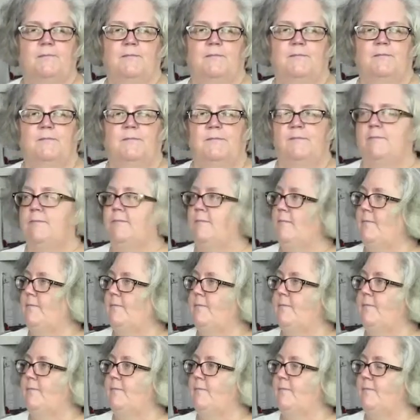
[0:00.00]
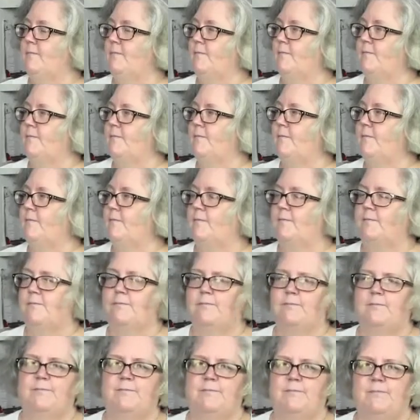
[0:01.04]

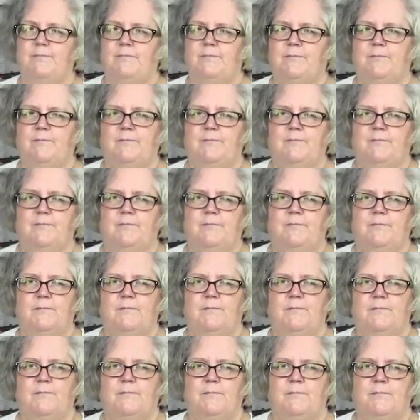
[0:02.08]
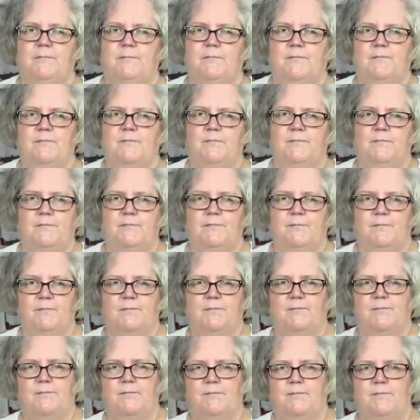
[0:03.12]

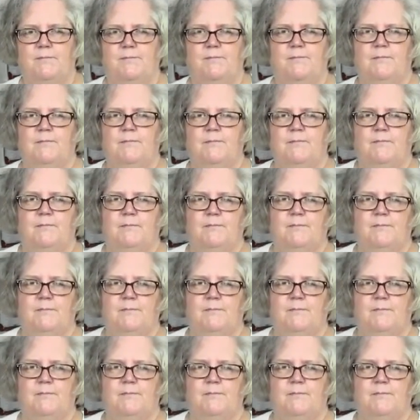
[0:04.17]
This person isn't speaking.